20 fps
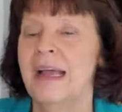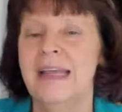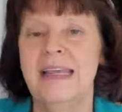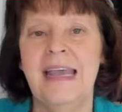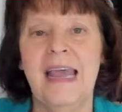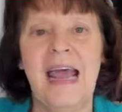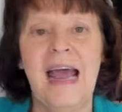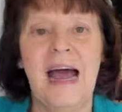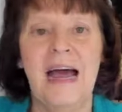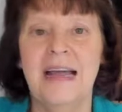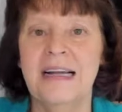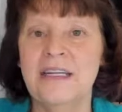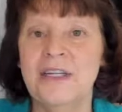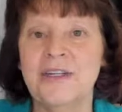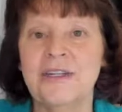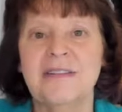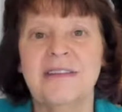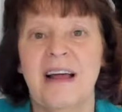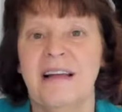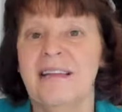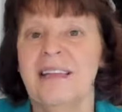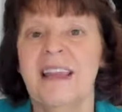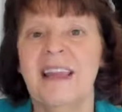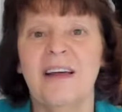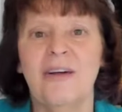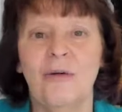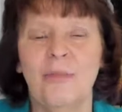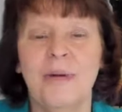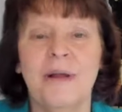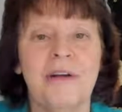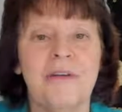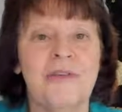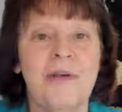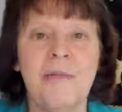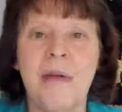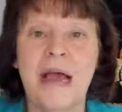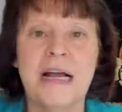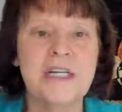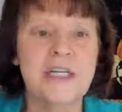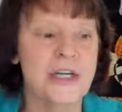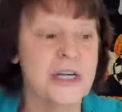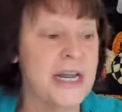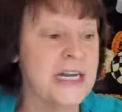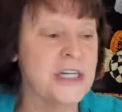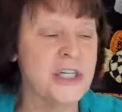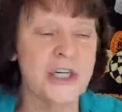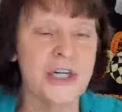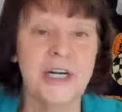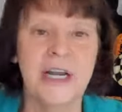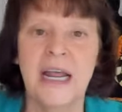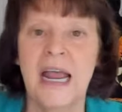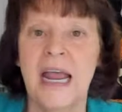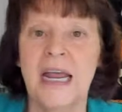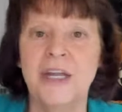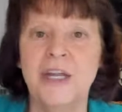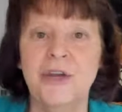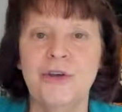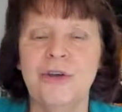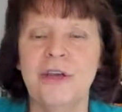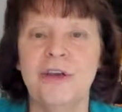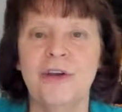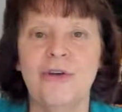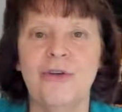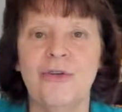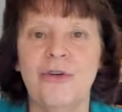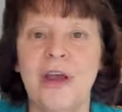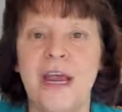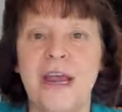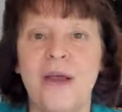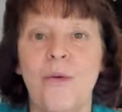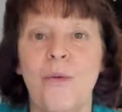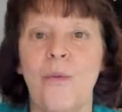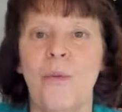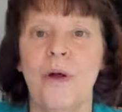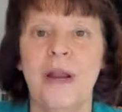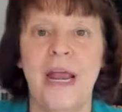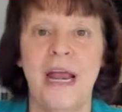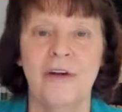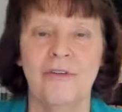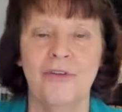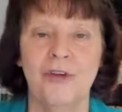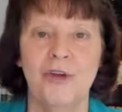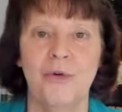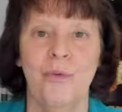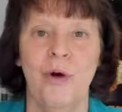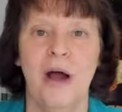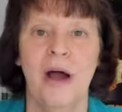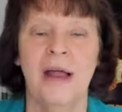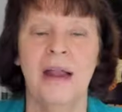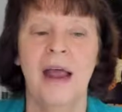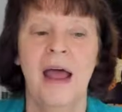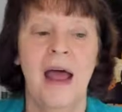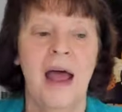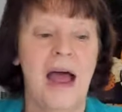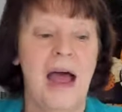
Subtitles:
Yeah, and just a little bit of imagination and you can create whatever you want.